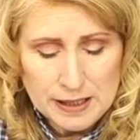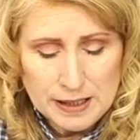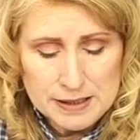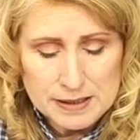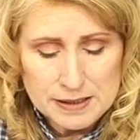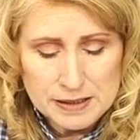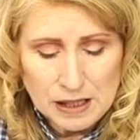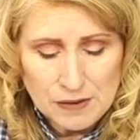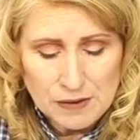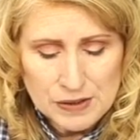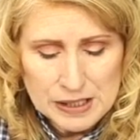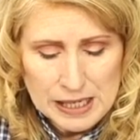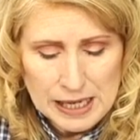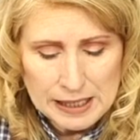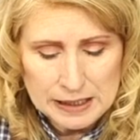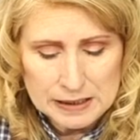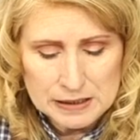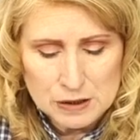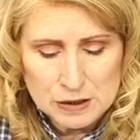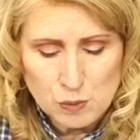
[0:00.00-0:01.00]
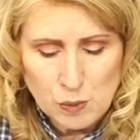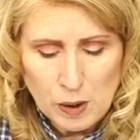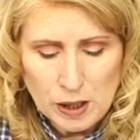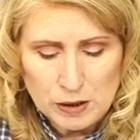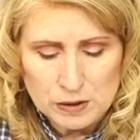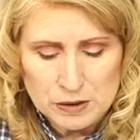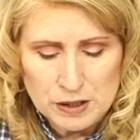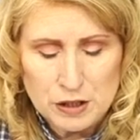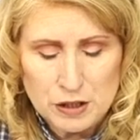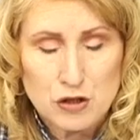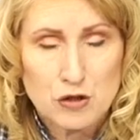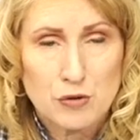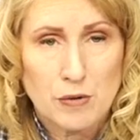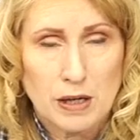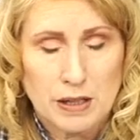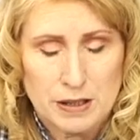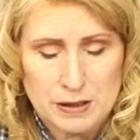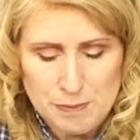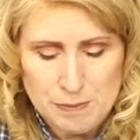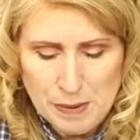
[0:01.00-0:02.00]
7 eggs swelled his
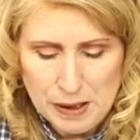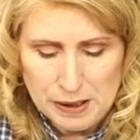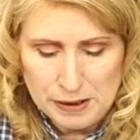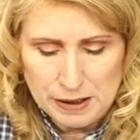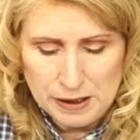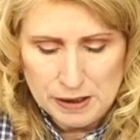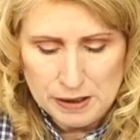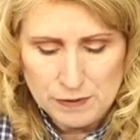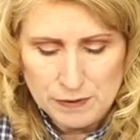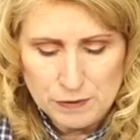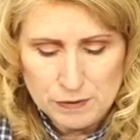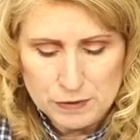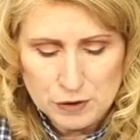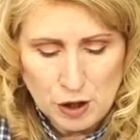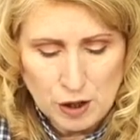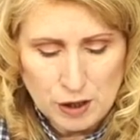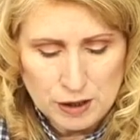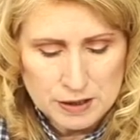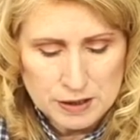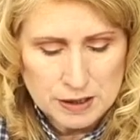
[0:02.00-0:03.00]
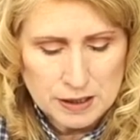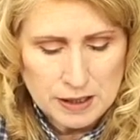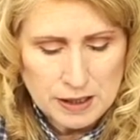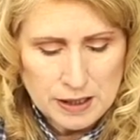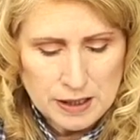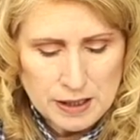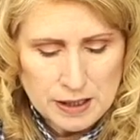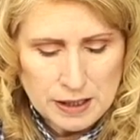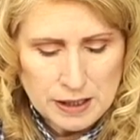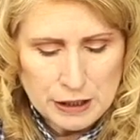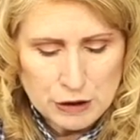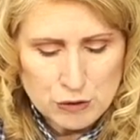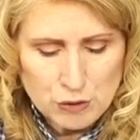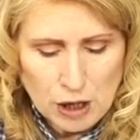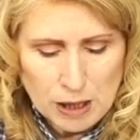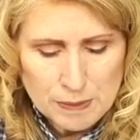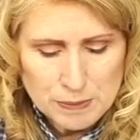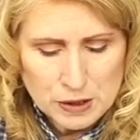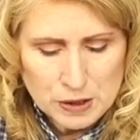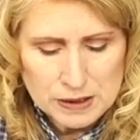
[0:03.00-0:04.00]
shrunken belly taut. He
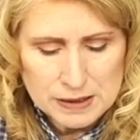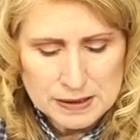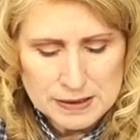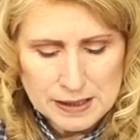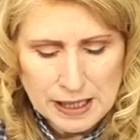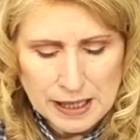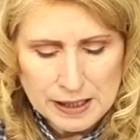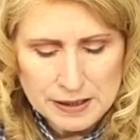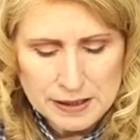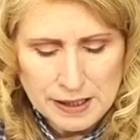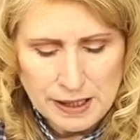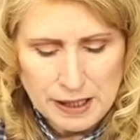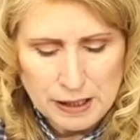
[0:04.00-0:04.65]
dropped to the sandy